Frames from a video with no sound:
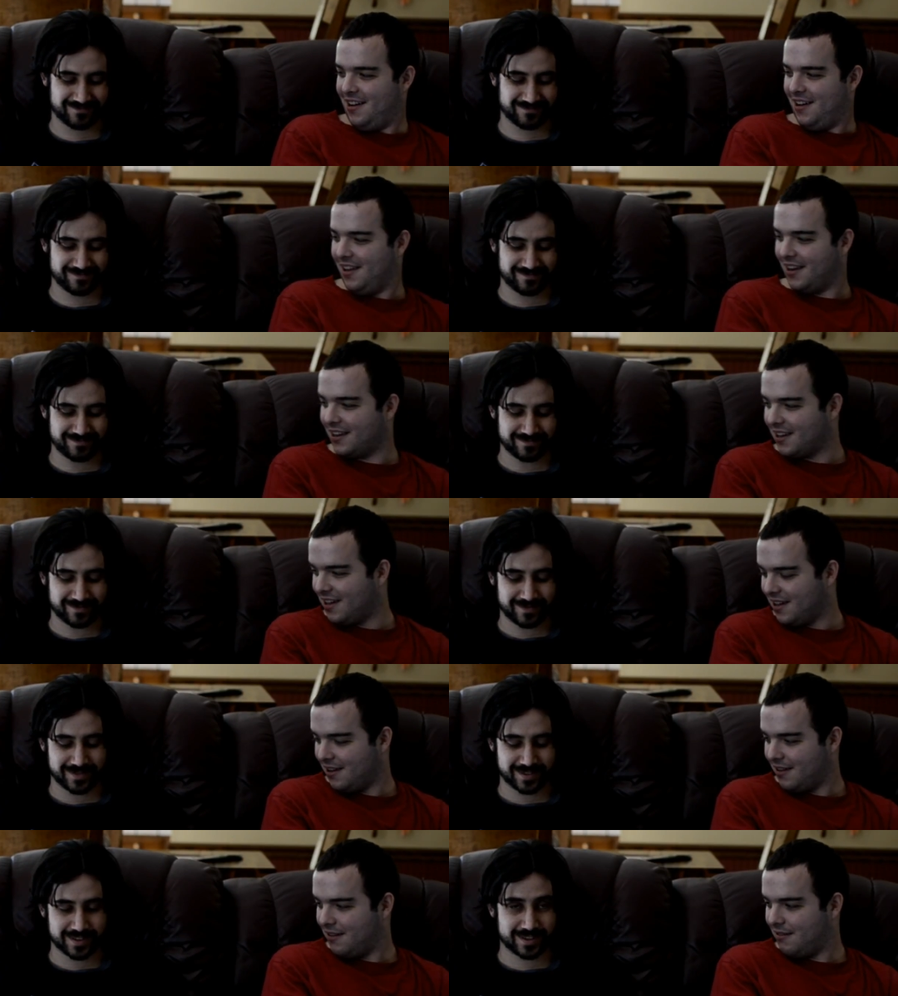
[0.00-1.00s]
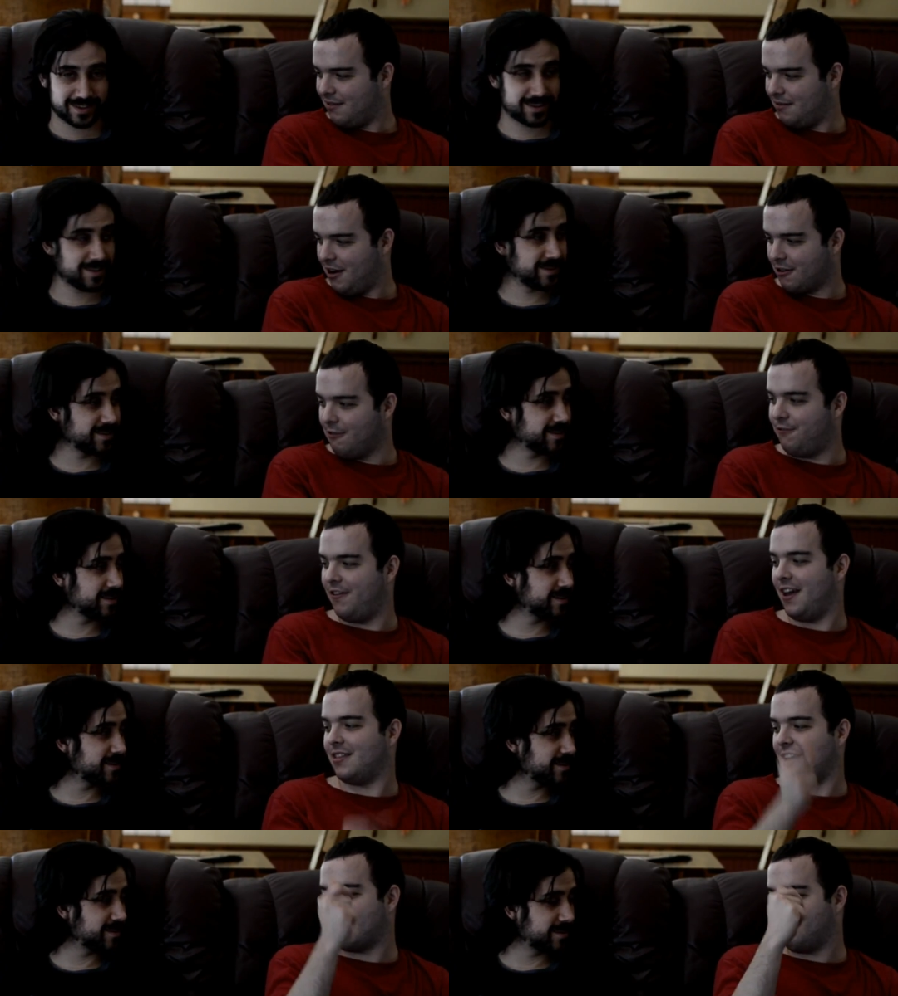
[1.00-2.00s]
Speaker 1: like uh, Uncle
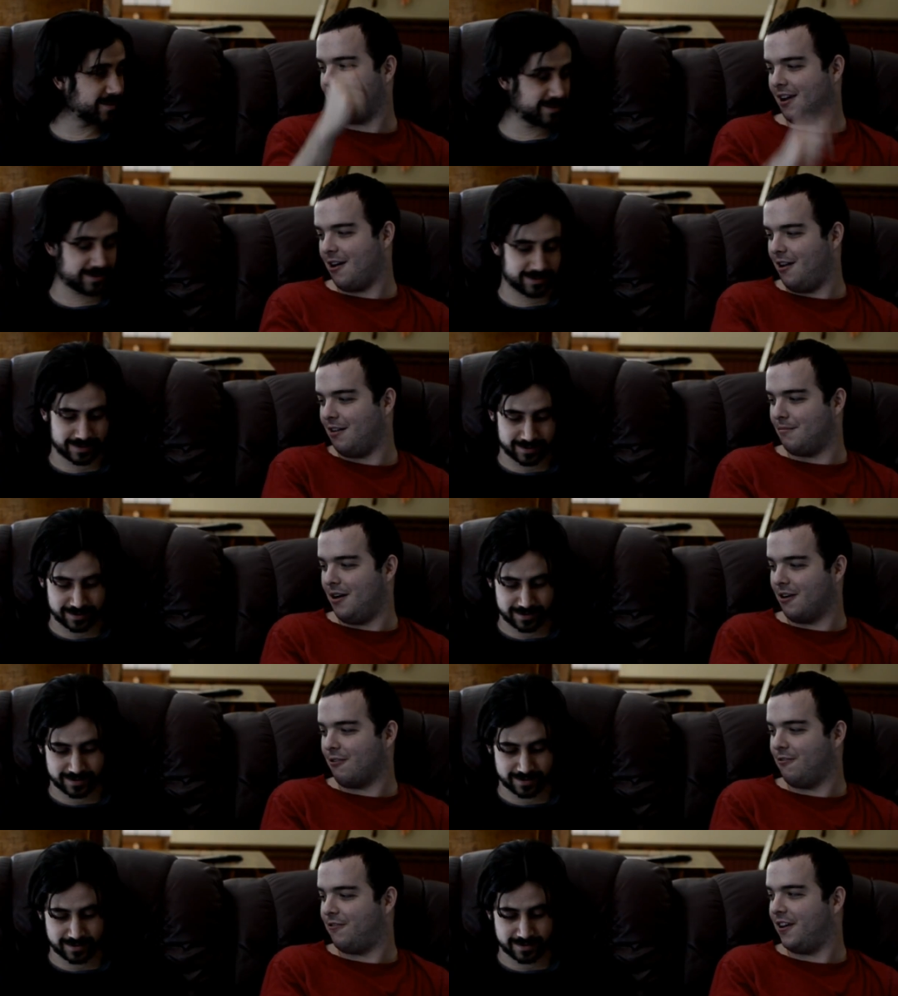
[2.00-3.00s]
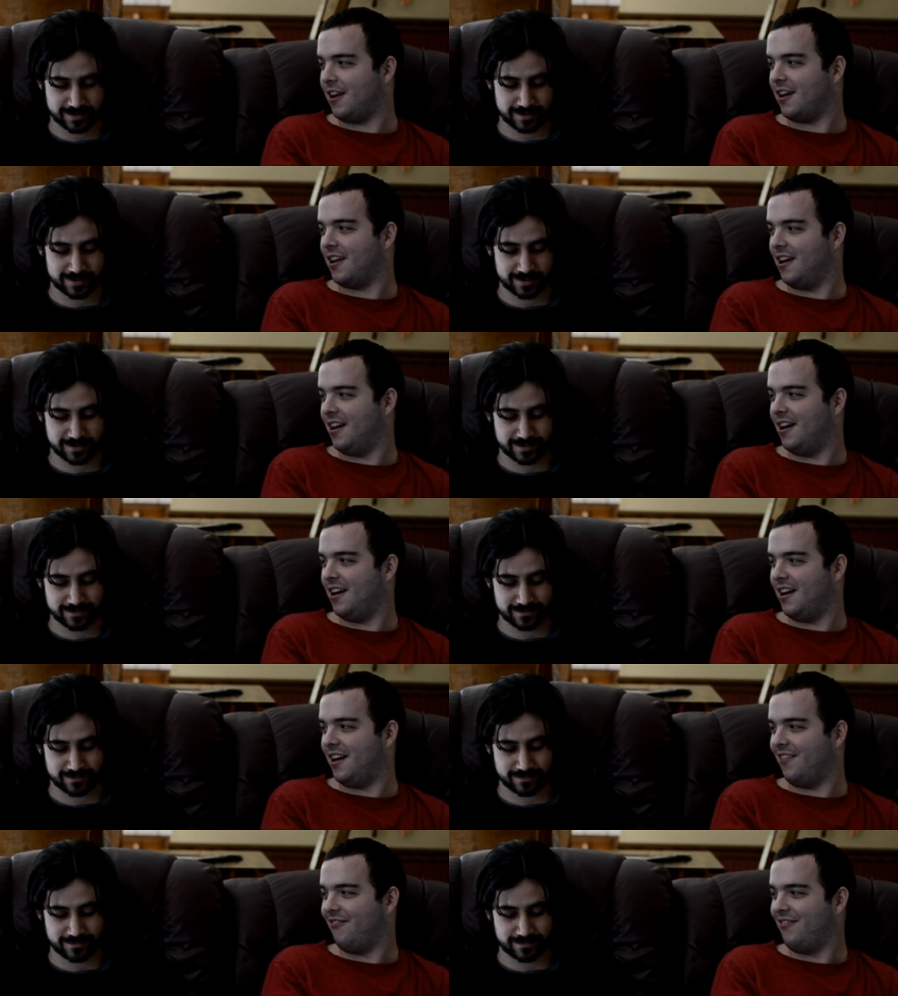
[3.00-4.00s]
Finn. That's what they call him, Uncle Finn.
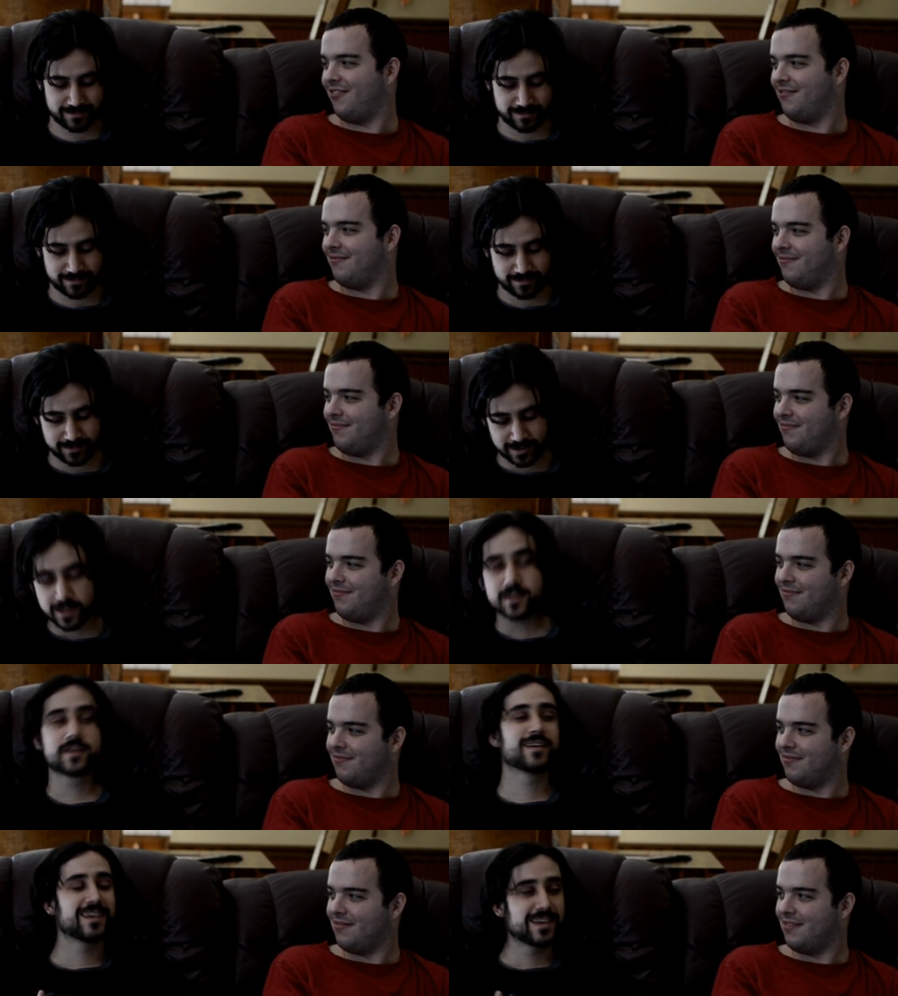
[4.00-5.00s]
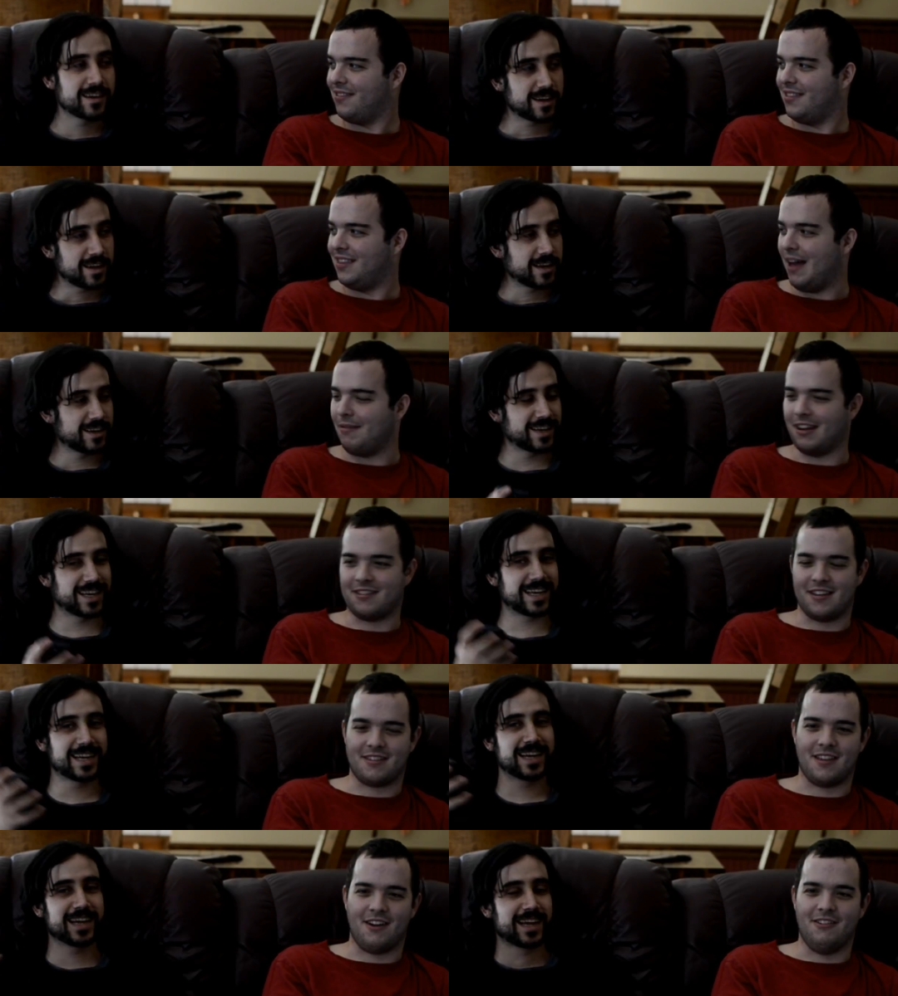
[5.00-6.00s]
Uh, that makes
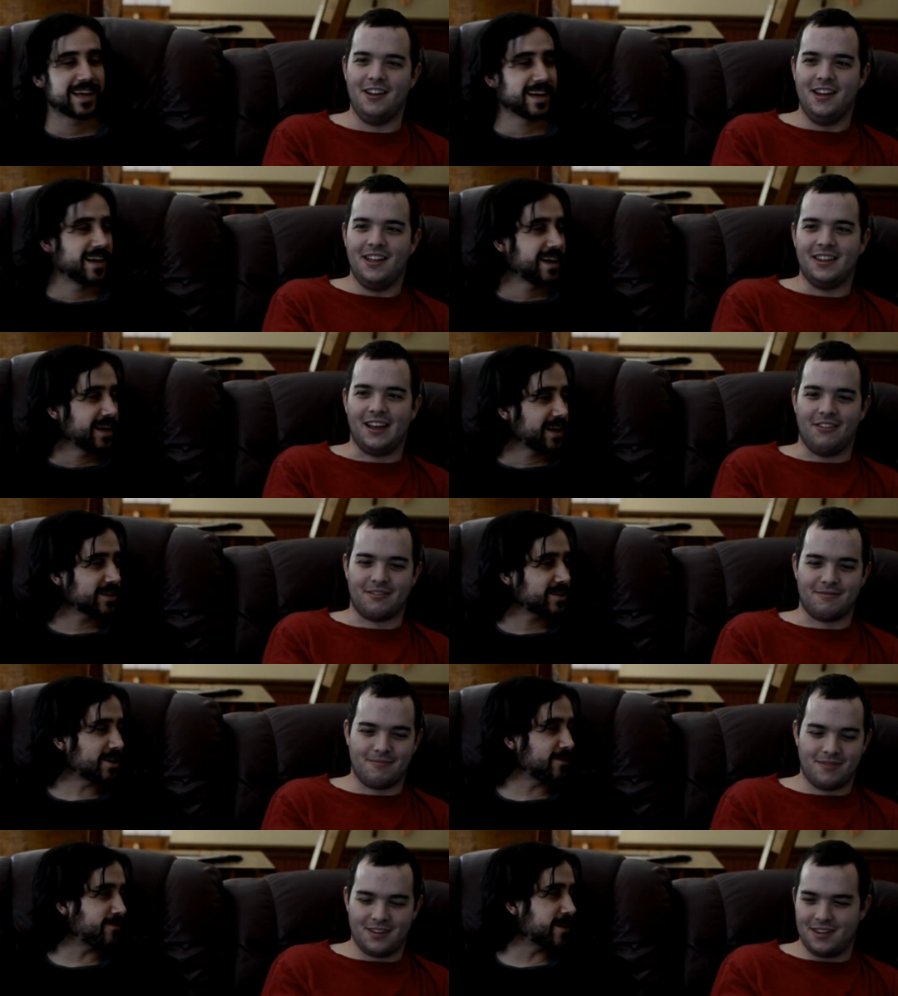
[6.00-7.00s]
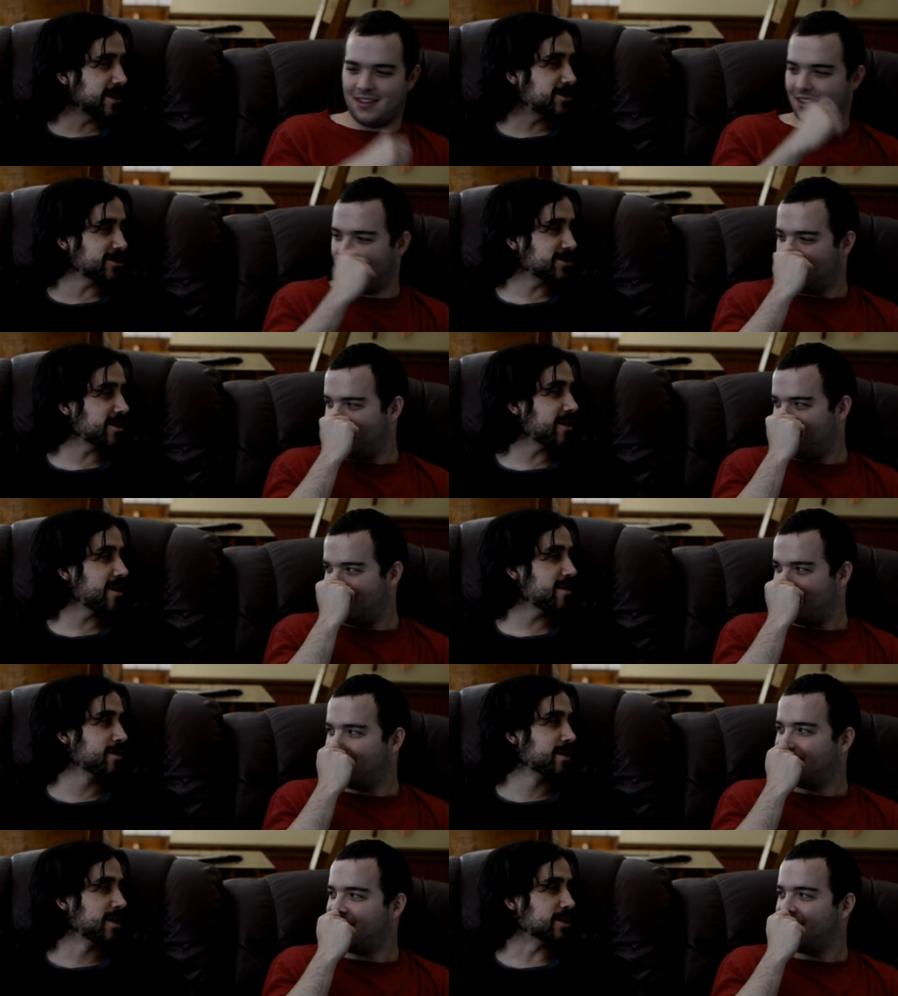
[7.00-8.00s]
Speaker 2: sense now. That was. Is it adventure
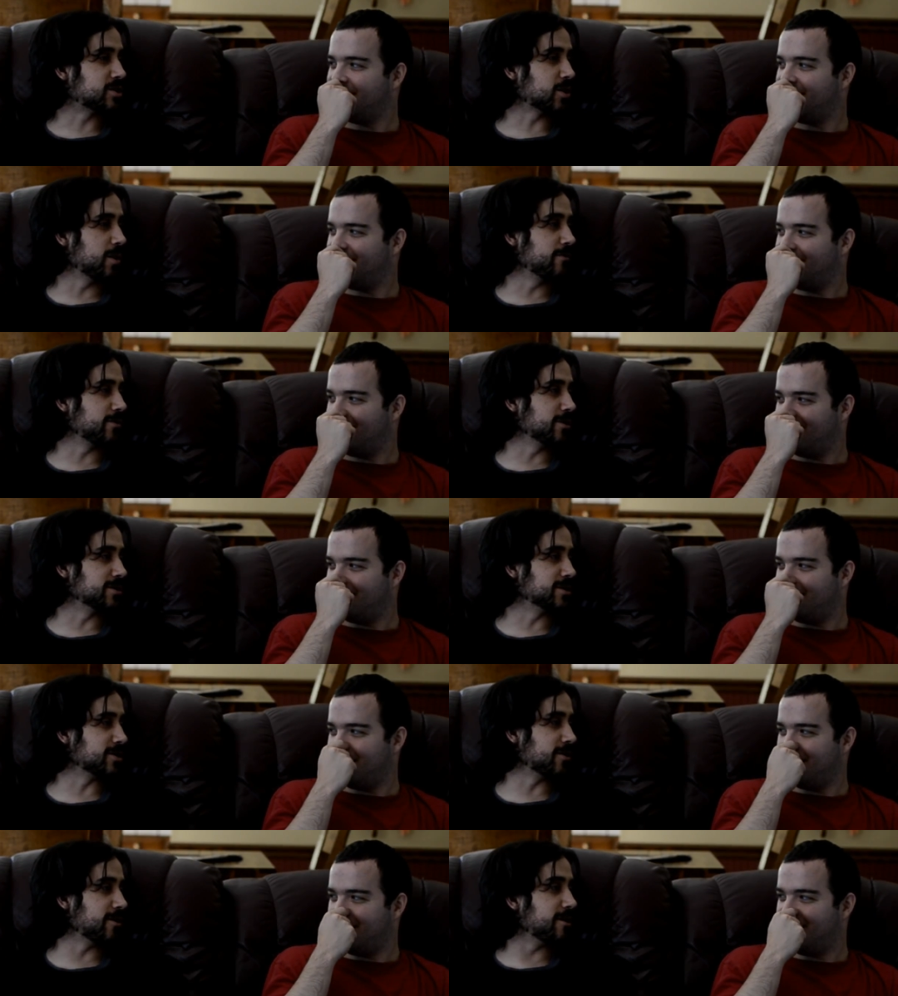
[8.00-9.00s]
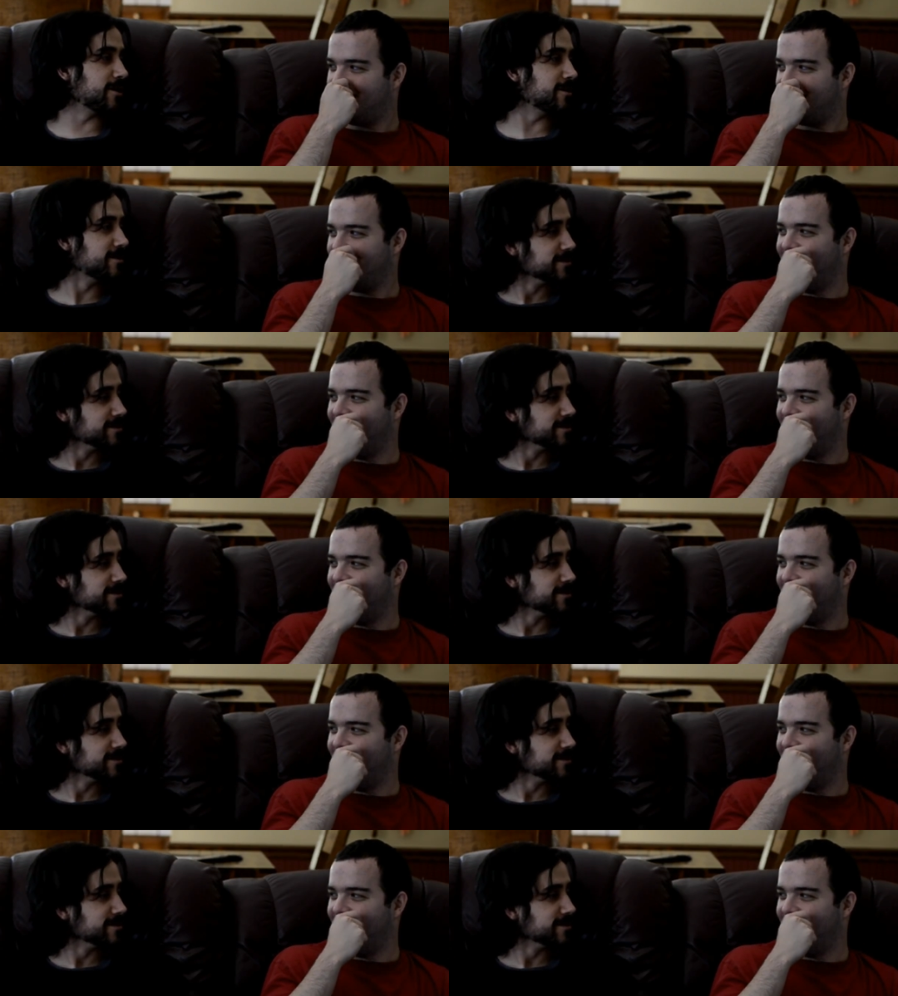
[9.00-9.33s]
time? It's time for you to die.